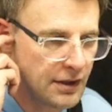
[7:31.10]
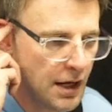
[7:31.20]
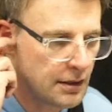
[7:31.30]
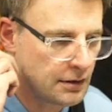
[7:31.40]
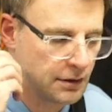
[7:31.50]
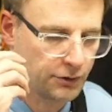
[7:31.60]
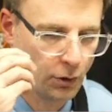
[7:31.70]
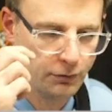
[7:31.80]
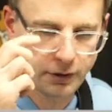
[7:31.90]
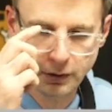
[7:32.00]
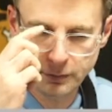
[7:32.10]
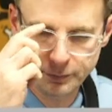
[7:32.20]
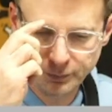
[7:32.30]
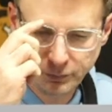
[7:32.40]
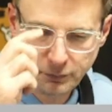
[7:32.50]
it. It's over.
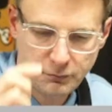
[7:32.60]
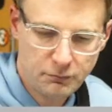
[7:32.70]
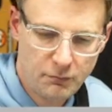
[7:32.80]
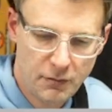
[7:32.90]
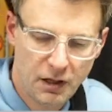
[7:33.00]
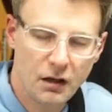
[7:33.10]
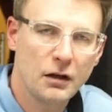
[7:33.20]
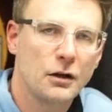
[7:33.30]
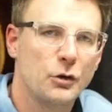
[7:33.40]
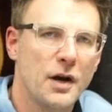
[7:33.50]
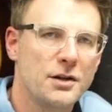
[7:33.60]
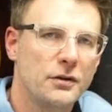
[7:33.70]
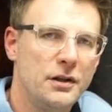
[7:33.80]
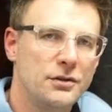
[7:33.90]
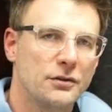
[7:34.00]

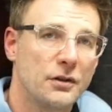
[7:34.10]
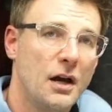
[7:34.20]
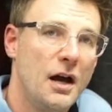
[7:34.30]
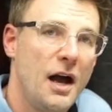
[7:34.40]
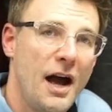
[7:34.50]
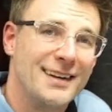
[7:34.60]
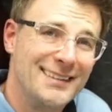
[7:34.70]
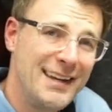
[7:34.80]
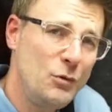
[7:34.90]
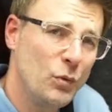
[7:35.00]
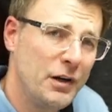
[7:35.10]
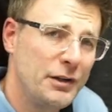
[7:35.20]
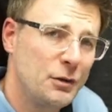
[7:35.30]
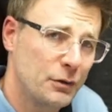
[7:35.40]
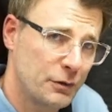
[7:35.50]
Congratulations. Day
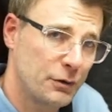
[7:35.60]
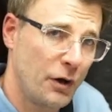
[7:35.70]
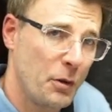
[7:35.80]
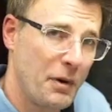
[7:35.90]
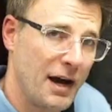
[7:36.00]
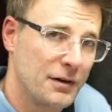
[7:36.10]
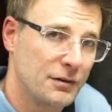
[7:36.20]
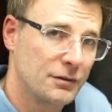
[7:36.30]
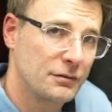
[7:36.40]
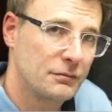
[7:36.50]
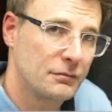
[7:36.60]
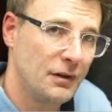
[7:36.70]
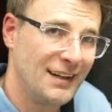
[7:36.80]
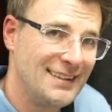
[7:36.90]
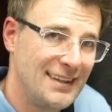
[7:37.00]
1, you learned all the patterns.
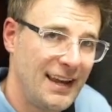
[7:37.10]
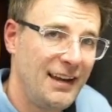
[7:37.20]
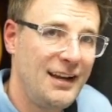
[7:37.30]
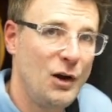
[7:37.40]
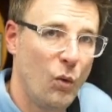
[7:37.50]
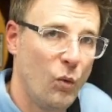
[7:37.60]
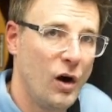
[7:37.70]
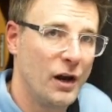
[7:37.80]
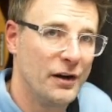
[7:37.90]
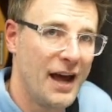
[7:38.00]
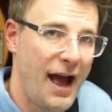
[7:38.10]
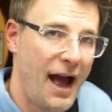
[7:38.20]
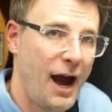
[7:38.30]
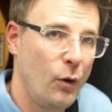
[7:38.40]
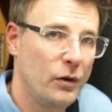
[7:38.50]
Day 1,
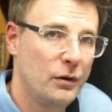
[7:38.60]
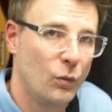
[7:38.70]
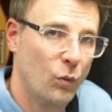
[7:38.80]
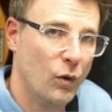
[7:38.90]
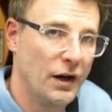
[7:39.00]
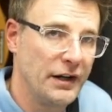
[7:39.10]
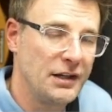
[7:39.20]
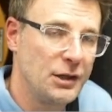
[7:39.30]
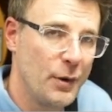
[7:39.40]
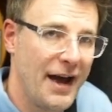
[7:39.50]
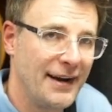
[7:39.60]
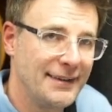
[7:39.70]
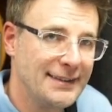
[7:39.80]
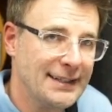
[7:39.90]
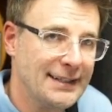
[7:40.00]
hour 1, you had
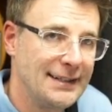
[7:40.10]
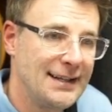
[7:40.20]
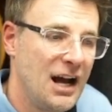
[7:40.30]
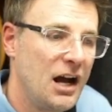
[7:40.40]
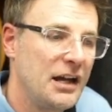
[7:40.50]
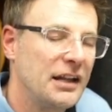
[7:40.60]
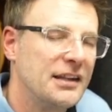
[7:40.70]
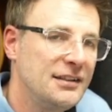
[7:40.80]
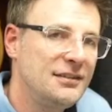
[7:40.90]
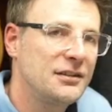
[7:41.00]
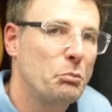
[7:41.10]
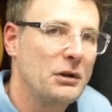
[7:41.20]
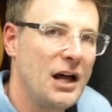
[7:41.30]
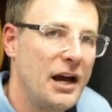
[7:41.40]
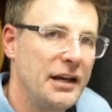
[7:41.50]
it done. This is
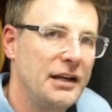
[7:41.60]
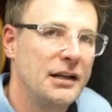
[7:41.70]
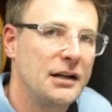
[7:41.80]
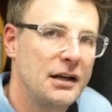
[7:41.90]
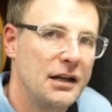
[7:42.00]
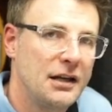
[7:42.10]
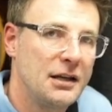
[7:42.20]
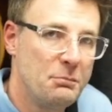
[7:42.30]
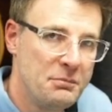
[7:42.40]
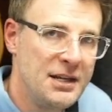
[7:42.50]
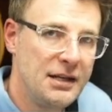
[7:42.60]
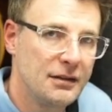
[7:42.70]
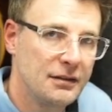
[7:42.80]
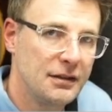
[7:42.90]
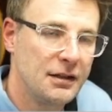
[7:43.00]
applying it
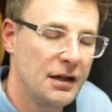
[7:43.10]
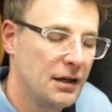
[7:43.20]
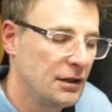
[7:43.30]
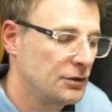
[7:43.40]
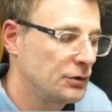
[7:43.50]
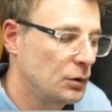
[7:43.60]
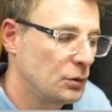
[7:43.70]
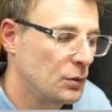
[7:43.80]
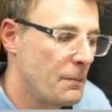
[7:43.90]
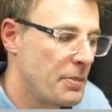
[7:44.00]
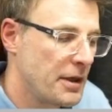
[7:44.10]
immediately. So